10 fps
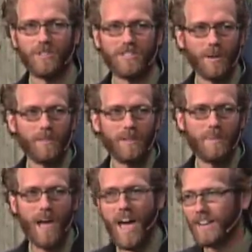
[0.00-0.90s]
when
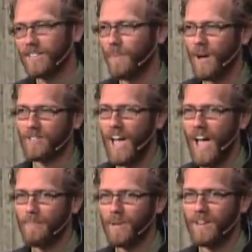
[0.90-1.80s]
something bad is about to
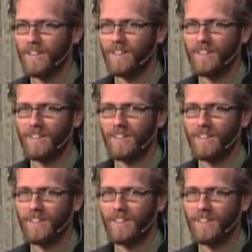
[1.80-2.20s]
happen.